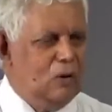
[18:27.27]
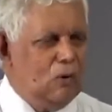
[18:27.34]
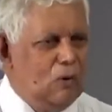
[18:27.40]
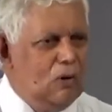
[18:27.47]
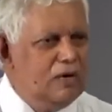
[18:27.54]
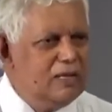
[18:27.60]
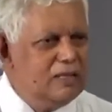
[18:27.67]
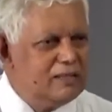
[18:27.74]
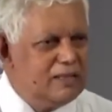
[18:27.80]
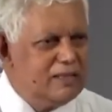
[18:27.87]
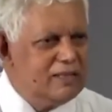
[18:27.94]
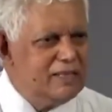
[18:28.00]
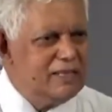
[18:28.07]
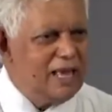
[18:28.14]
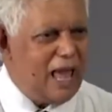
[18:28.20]
Only
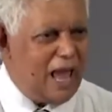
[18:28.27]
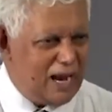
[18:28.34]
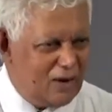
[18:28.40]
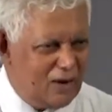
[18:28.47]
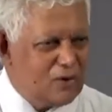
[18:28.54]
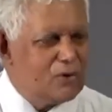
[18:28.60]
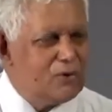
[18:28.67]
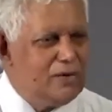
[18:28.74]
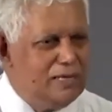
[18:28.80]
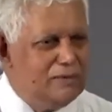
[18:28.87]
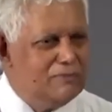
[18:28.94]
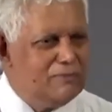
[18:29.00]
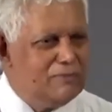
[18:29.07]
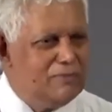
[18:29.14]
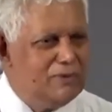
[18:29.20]
thing, the
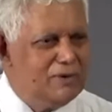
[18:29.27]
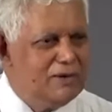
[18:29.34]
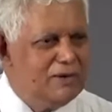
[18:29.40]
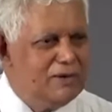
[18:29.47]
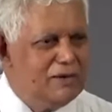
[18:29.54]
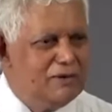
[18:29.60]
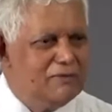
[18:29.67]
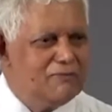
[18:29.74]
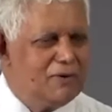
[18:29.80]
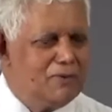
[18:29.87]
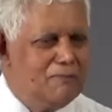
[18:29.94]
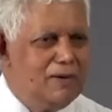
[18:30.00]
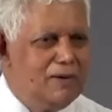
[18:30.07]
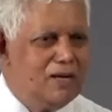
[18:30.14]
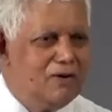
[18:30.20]
acronym for
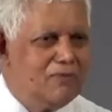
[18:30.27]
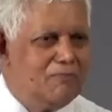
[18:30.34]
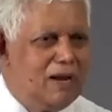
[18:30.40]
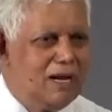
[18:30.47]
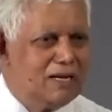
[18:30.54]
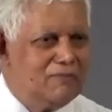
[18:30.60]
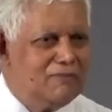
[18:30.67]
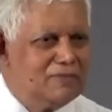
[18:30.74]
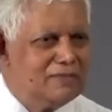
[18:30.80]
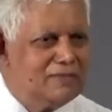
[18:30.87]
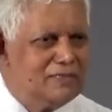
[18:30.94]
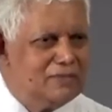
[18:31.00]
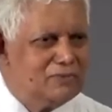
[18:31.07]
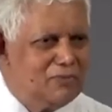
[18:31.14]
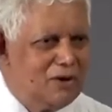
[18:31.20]
Men of Magnificence
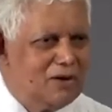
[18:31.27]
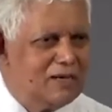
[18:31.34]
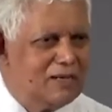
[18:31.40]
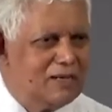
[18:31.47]
is what?